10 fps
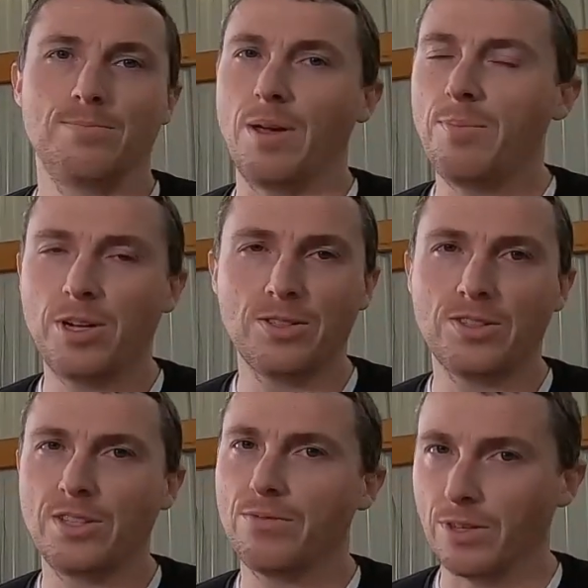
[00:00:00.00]
Maybe yours
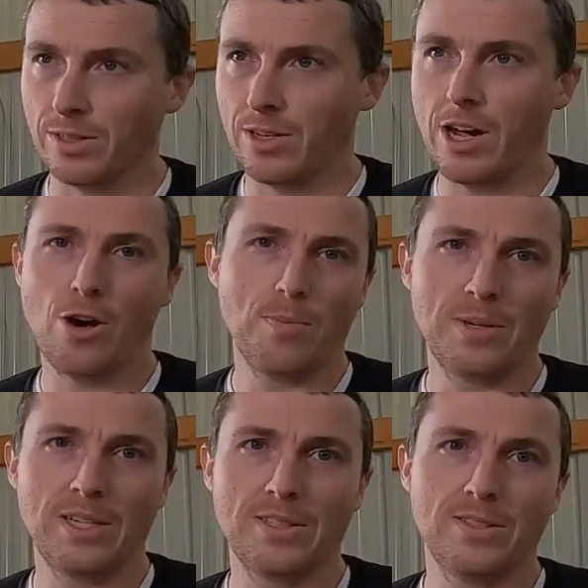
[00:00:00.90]
is different. I hope
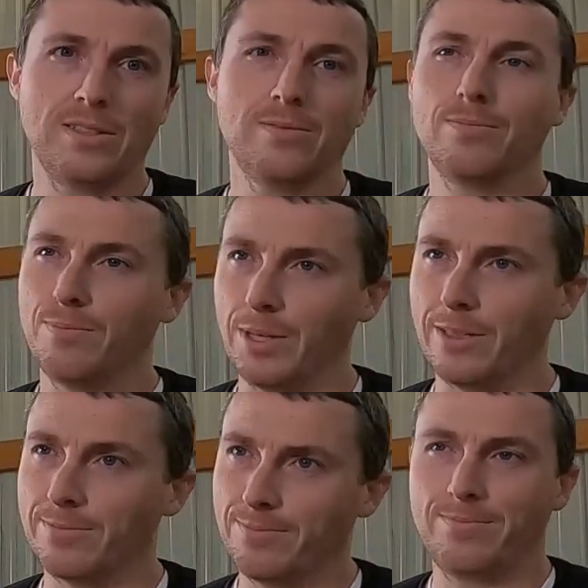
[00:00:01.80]
it isn't,
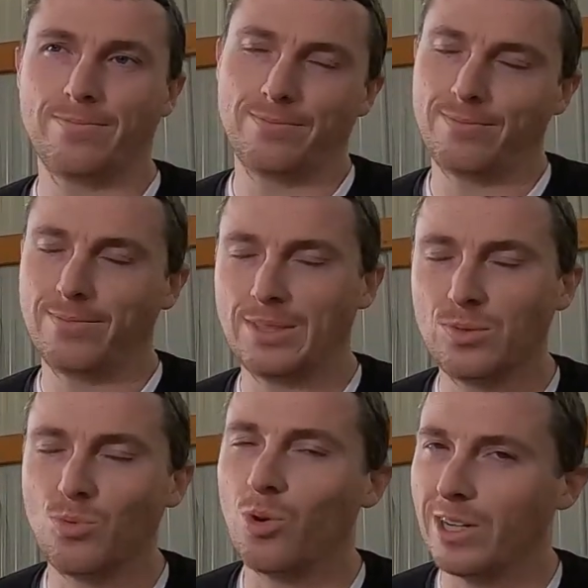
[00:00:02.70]
but
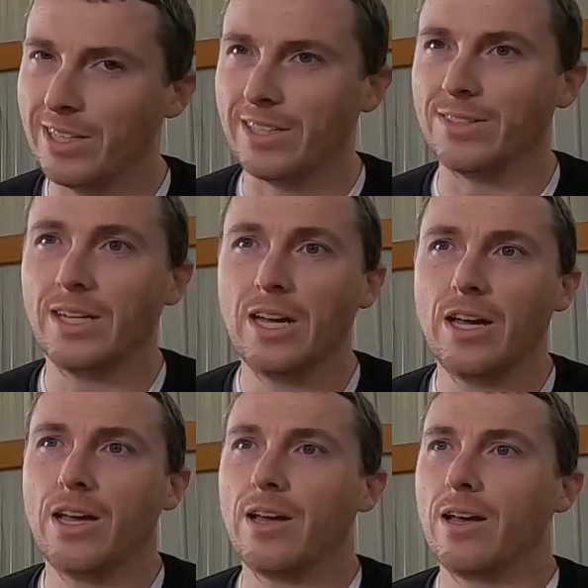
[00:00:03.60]
it's what it is.
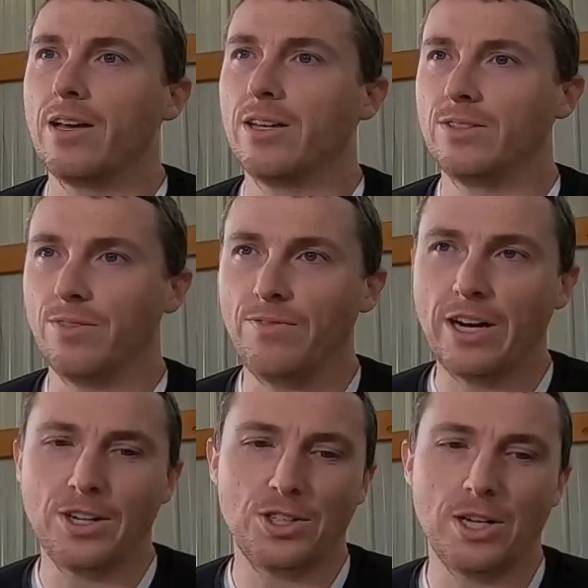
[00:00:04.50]
It's
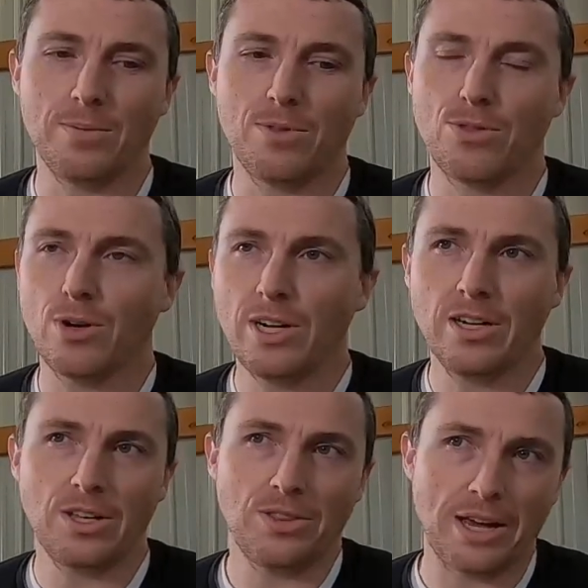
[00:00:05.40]
very cheap,
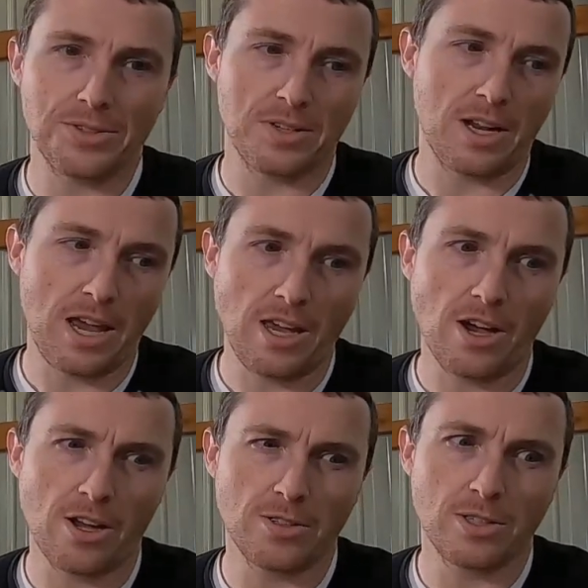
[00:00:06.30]

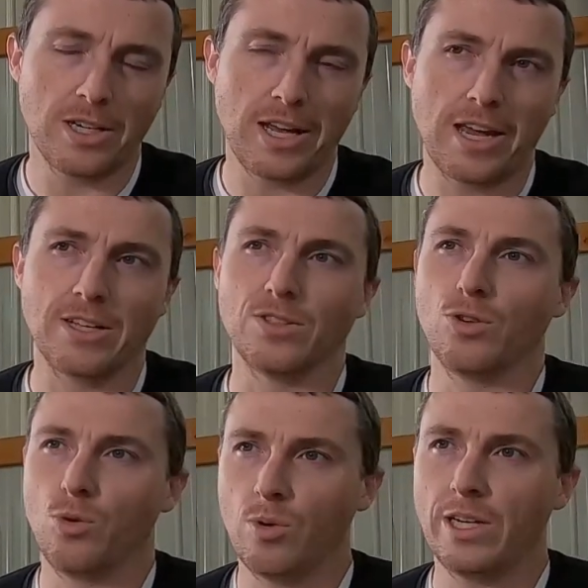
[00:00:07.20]

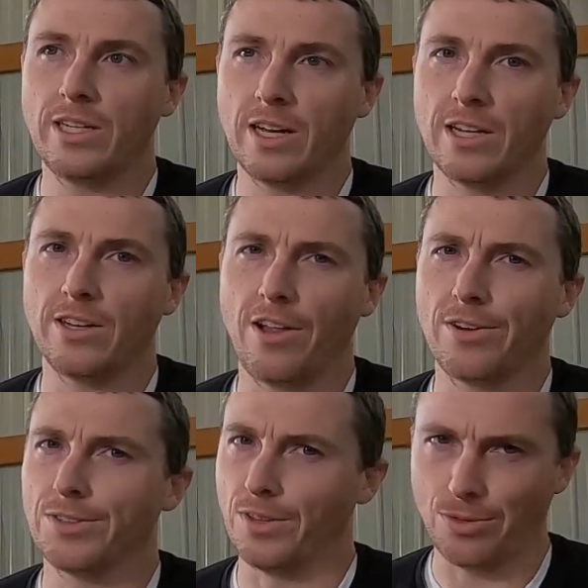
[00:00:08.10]

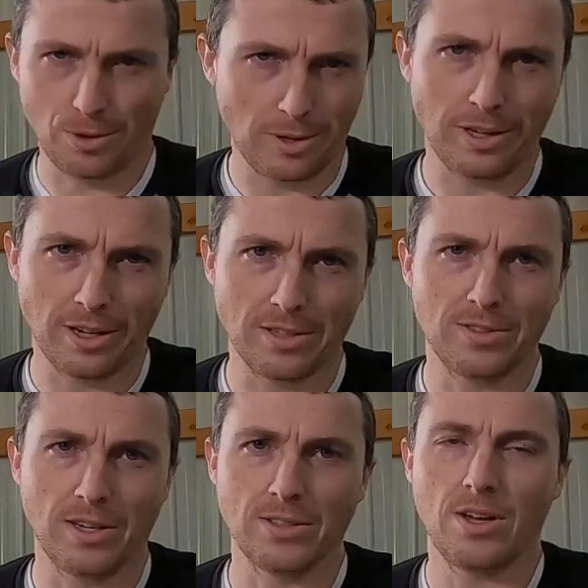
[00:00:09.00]

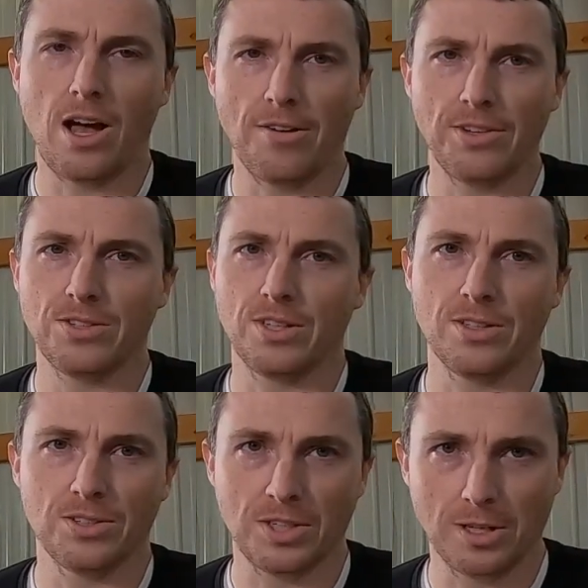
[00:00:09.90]
$39,829.39. Obviously,
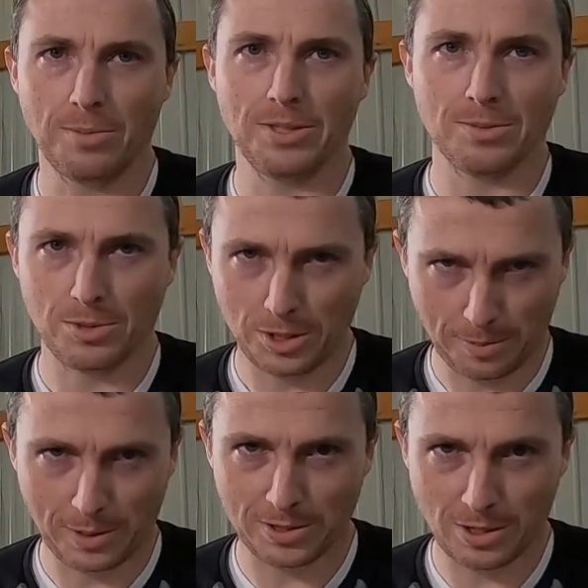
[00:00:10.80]
there's going to be some
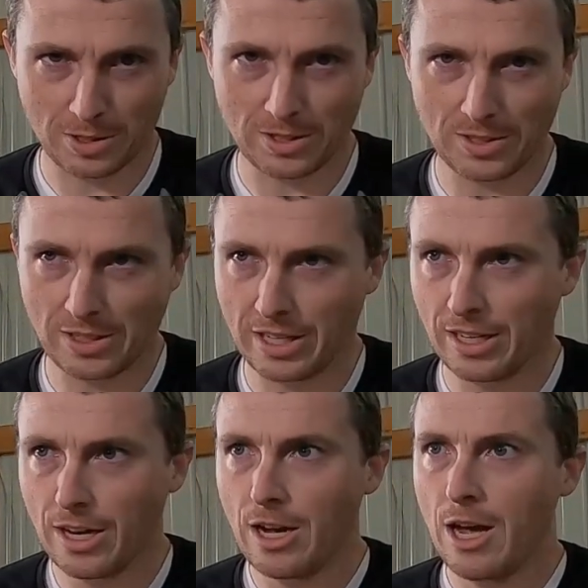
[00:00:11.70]
shipping charges in there,
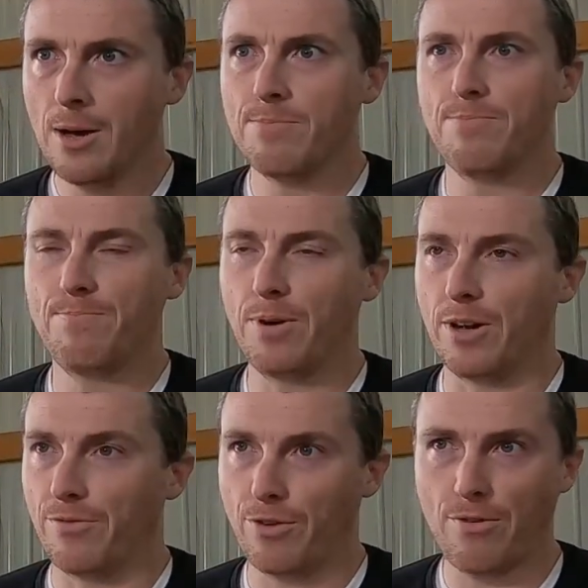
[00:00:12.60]

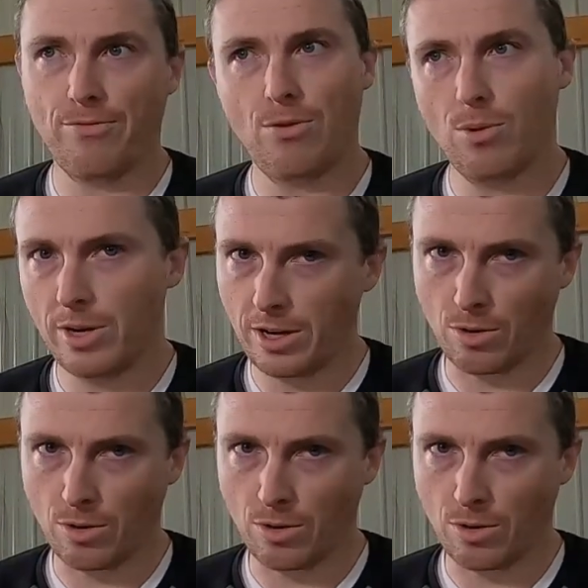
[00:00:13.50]
but for 40